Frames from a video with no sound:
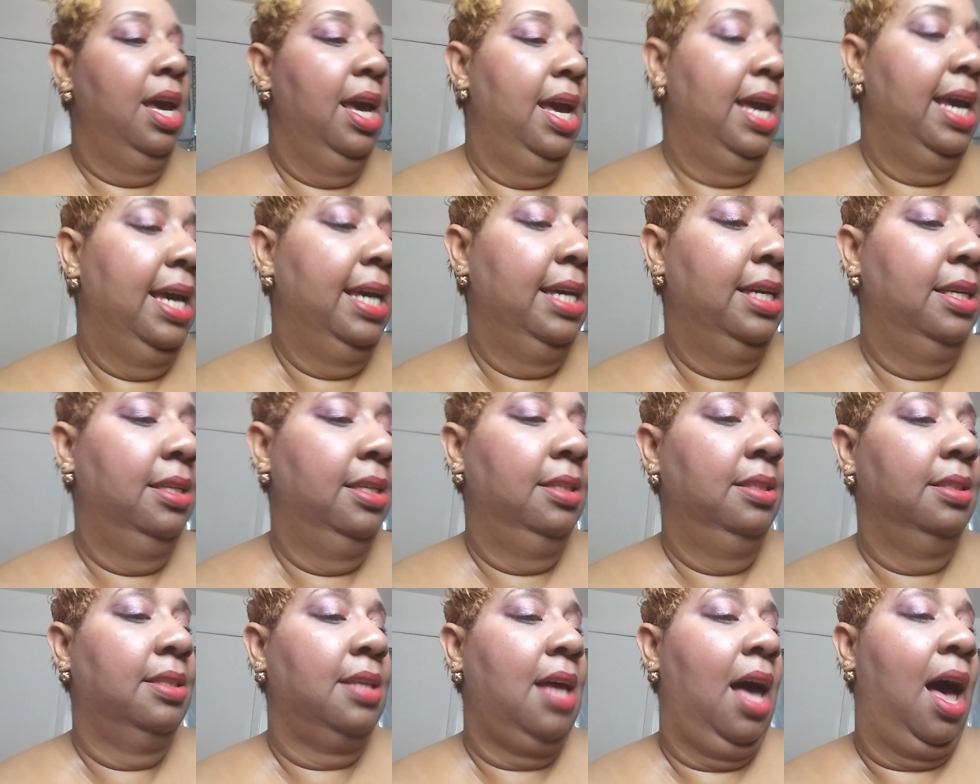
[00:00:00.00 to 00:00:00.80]

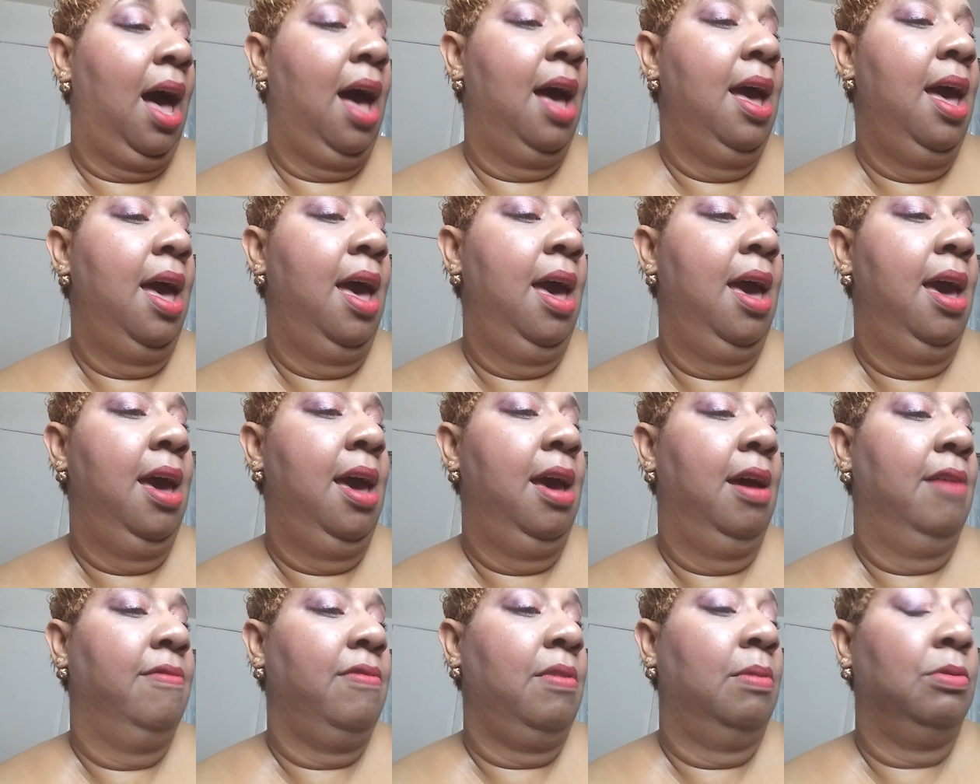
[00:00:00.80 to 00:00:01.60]
And I
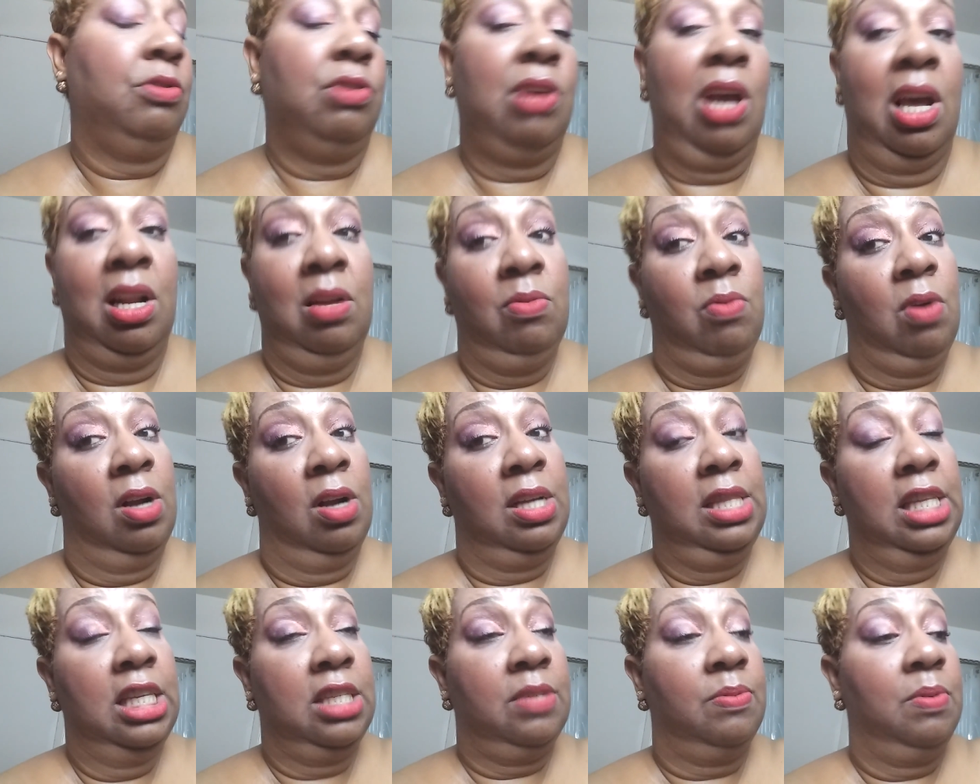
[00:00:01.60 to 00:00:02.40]
have, I'm trying to
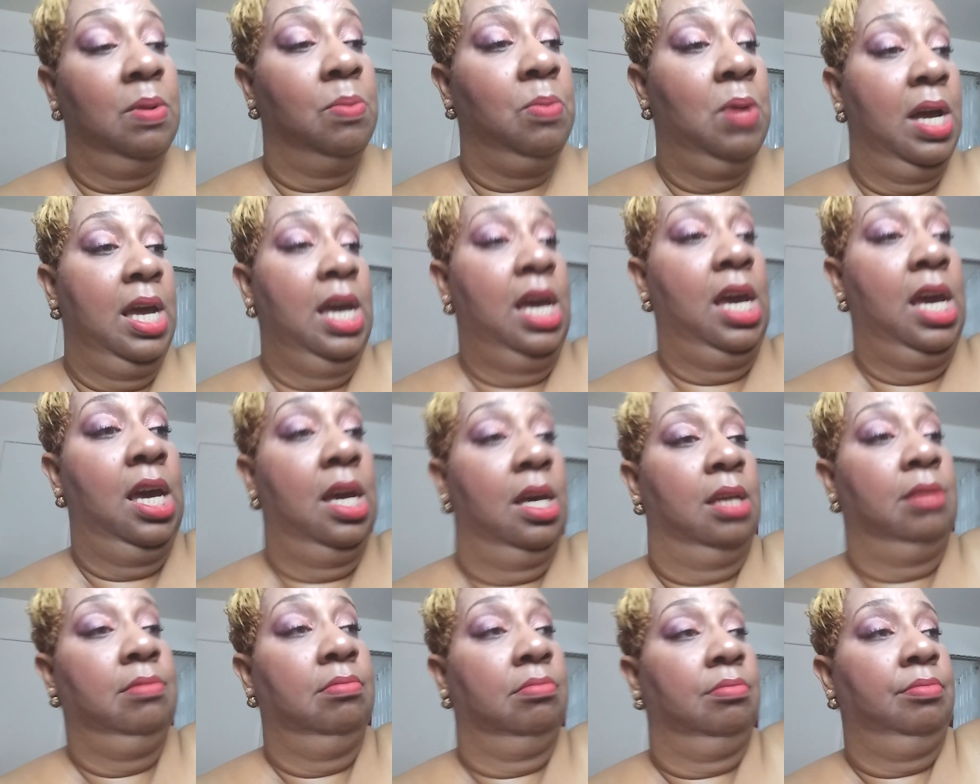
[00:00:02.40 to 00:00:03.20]
work this with one hand.
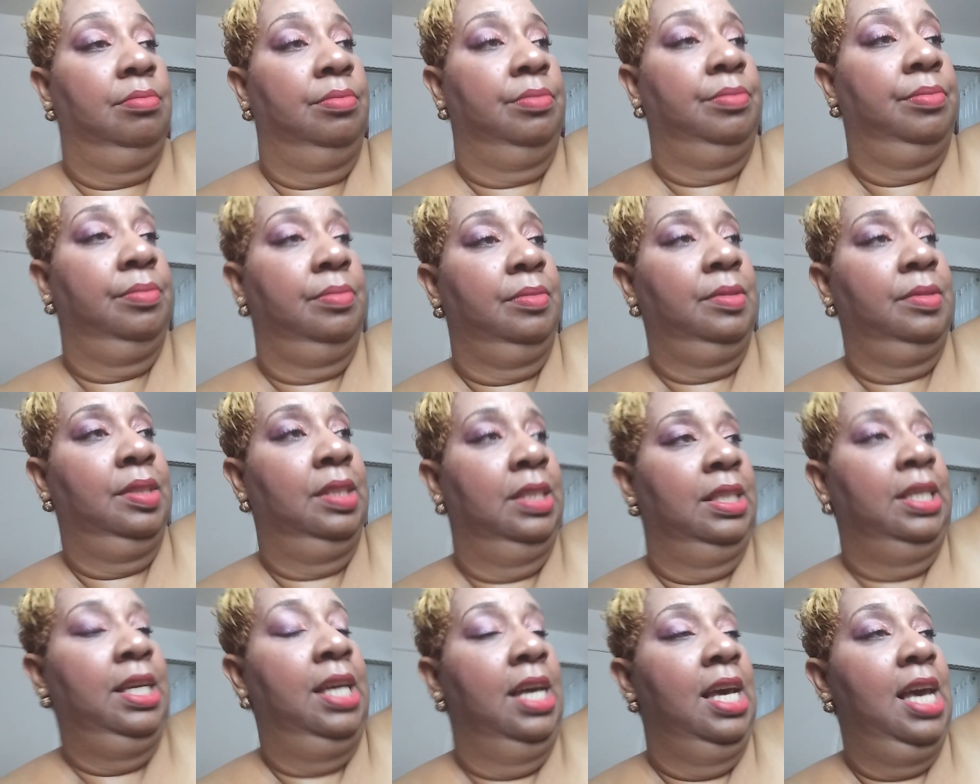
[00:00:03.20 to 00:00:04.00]

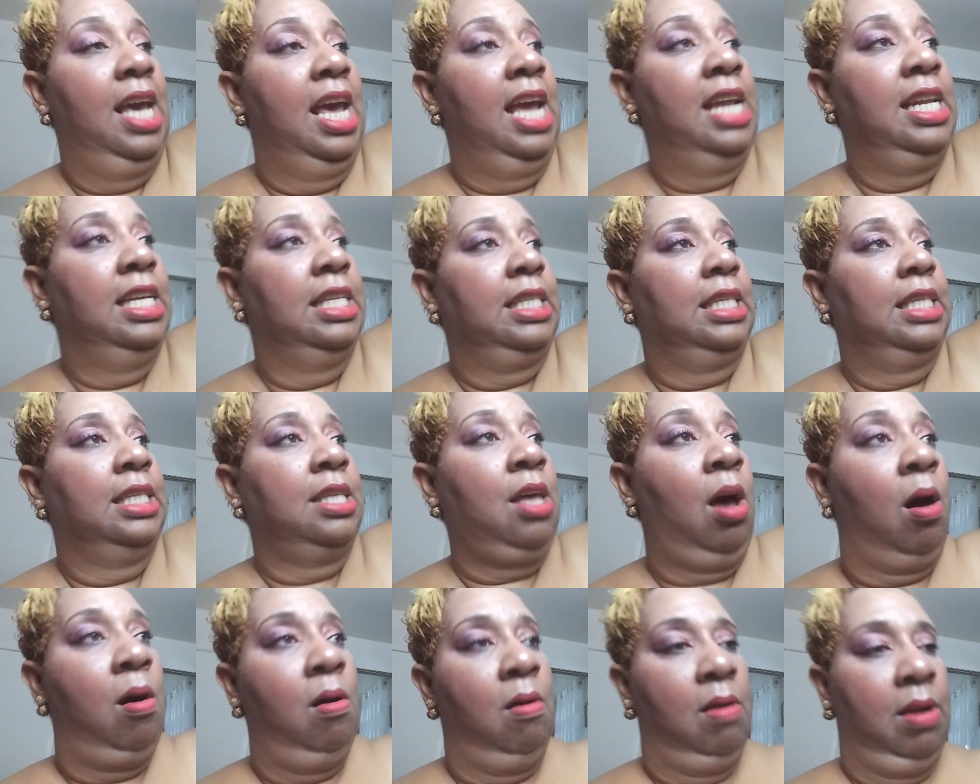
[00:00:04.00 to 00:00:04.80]
And this is
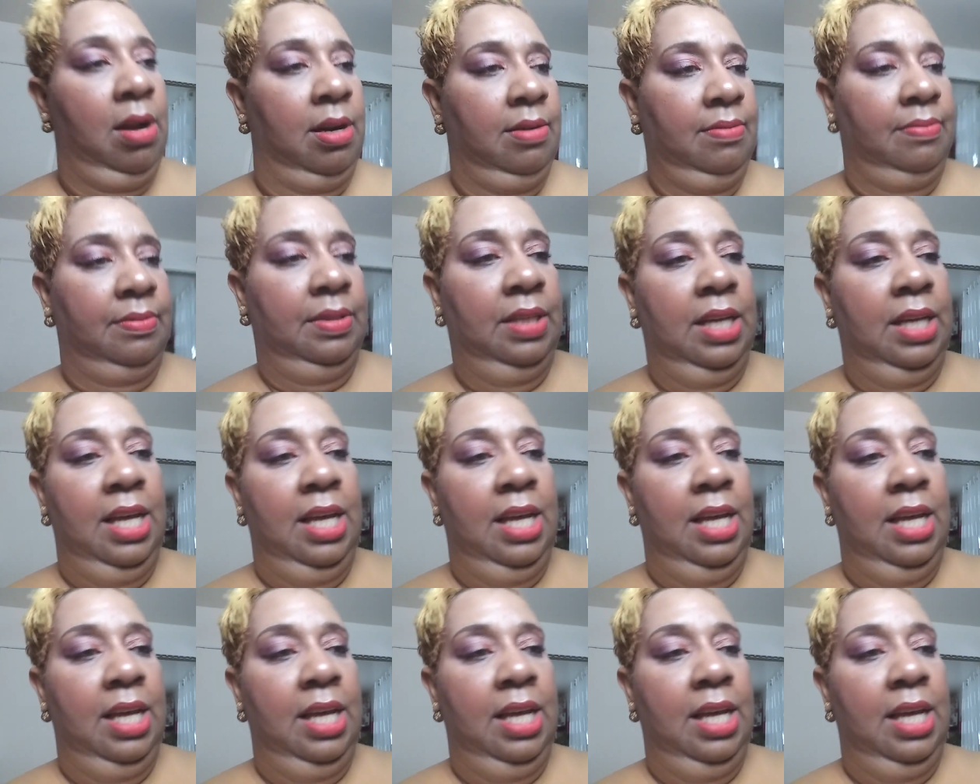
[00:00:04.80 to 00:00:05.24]
hard.